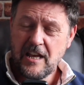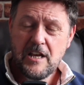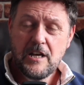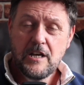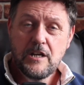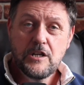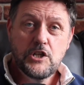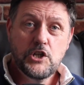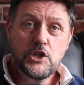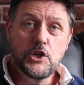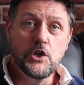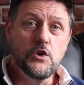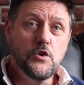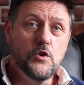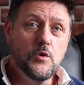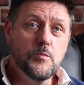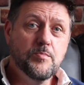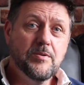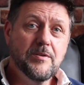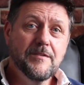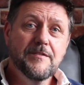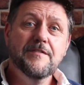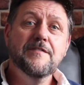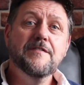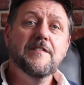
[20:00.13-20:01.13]
to
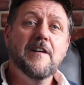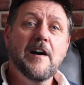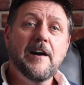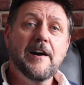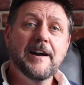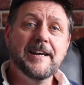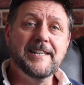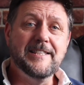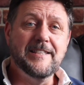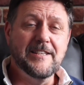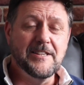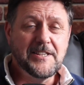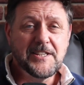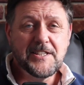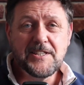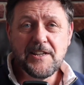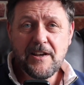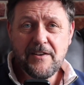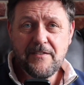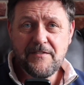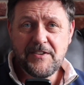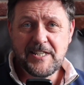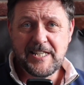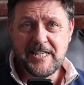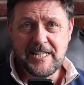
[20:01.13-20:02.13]
provide the
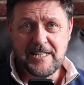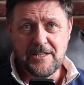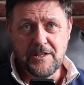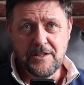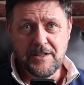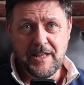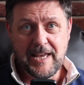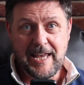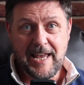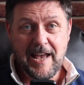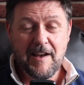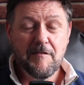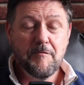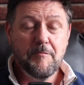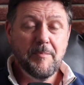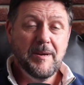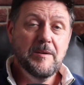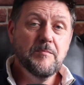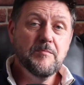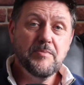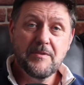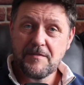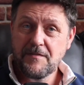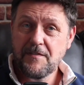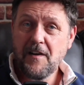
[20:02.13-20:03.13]
services that they have
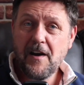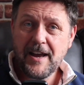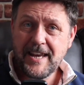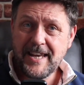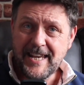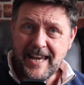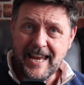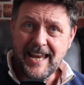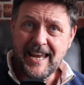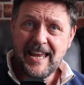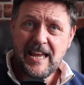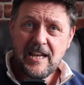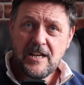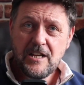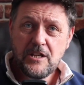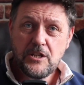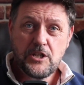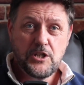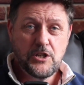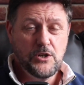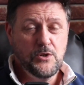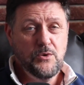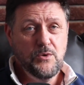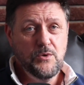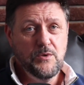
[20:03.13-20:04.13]
been providing
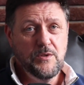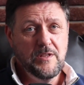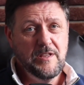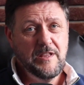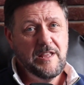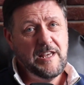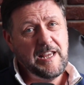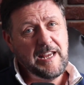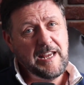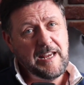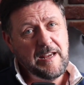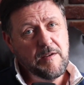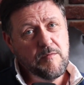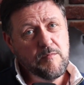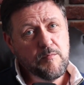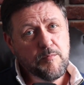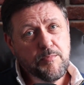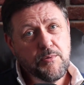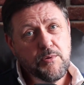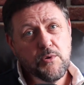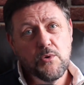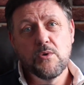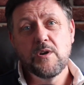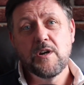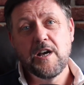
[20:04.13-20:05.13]
to the
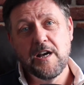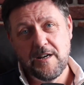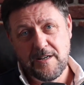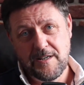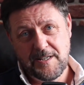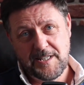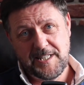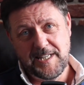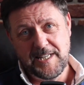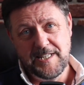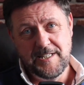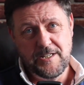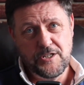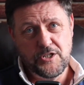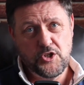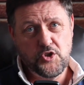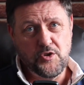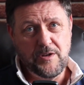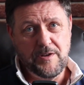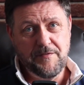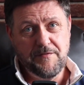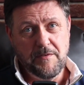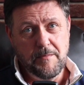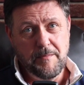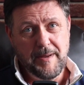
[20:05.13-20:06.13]
broadcast
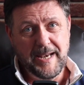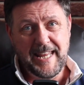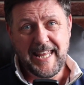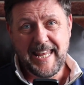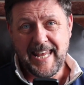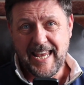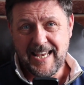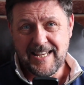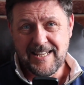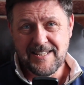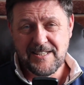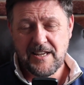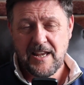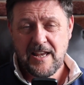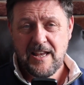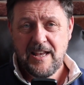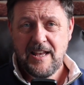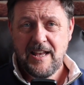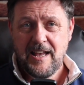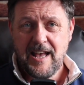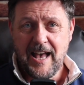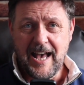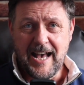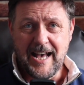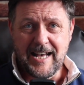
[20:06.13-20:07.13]
industry for many years
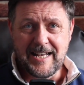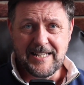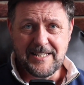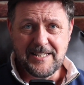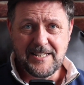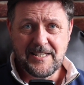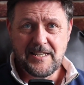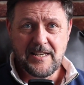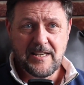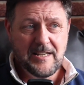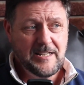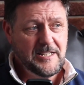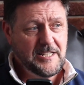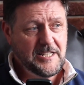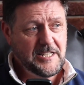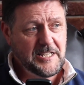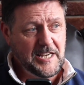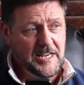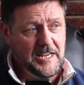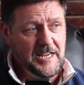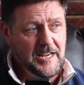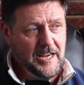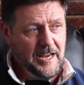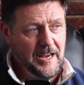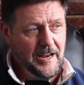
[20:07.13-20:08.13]
as
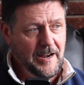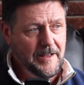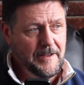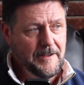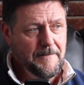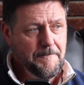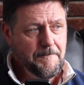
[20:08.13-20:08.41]
Singular.